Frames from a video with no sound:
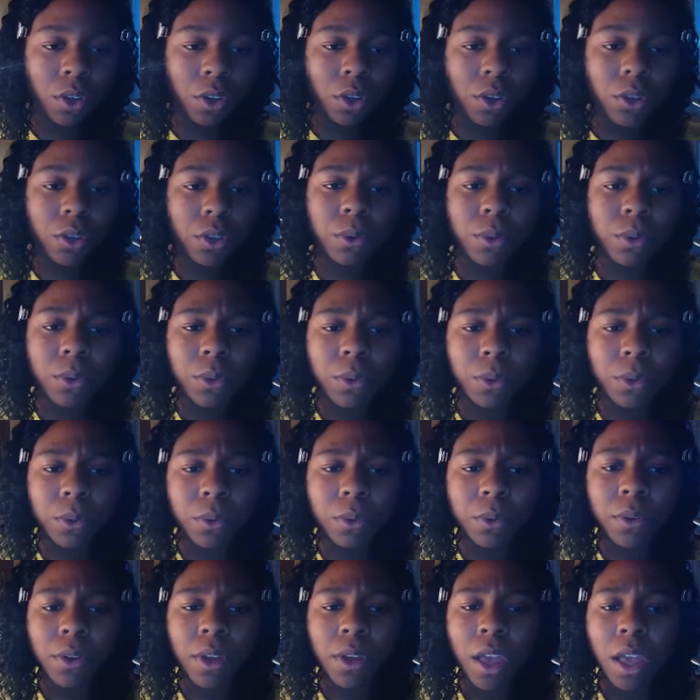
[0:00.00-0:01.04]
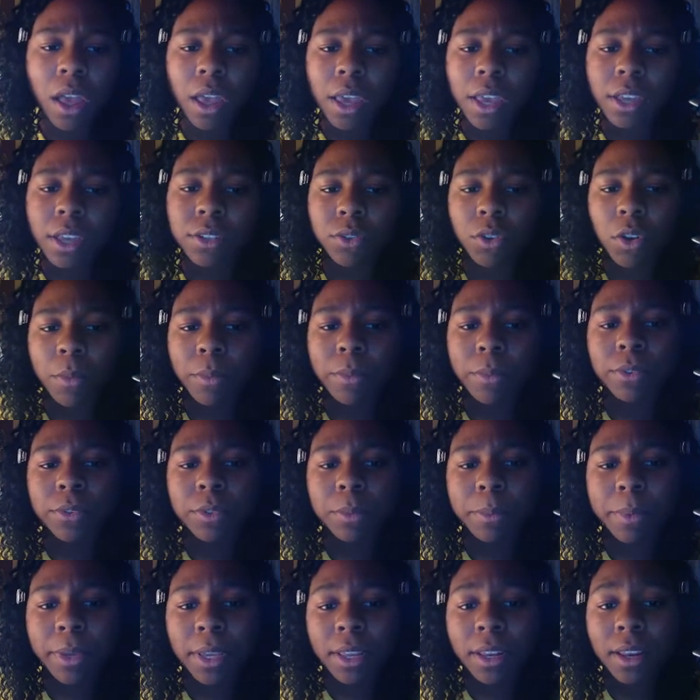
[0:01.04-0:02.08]
Guyu, it's almost
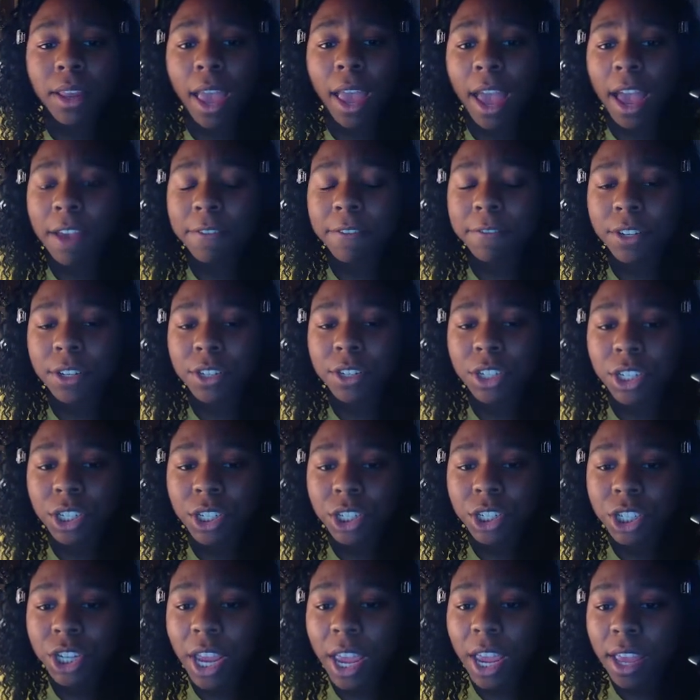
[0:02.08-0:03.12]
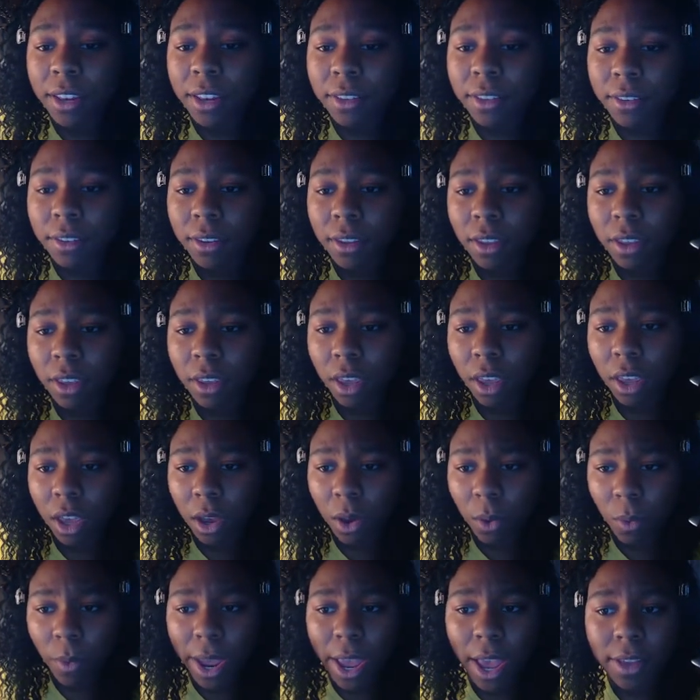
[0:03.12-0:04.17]
been half a shichen.
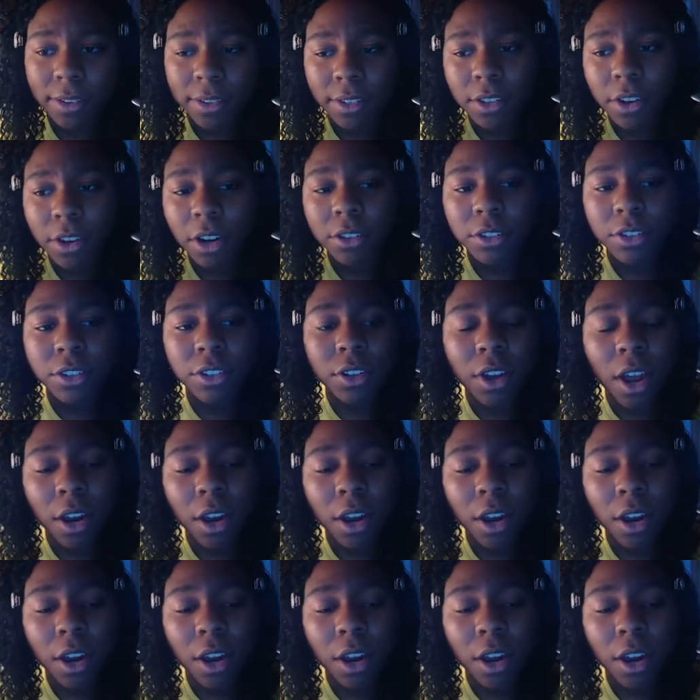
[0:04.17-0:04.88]
Why has the doctor not